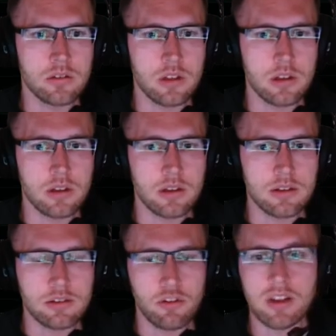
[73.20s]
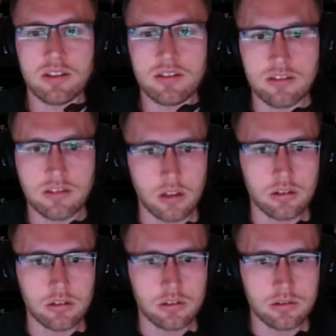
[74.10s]
There is
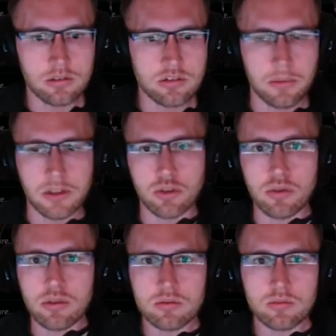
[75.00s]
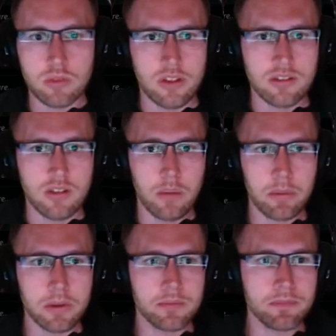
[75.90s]
still some issues with this app,
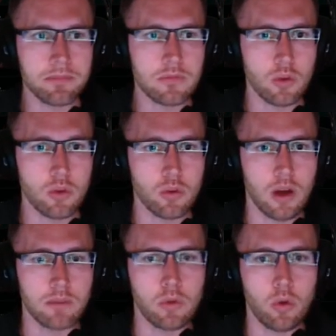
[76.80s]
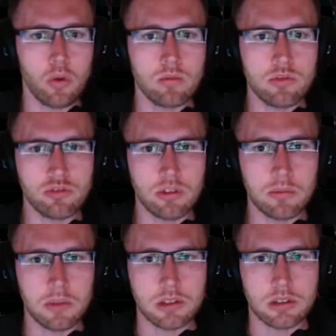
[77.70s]
so I'm not
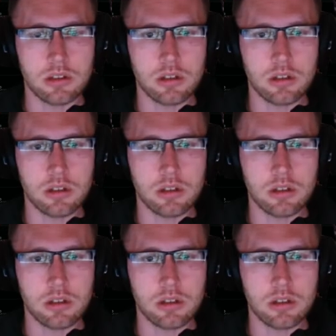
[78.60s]
streaming.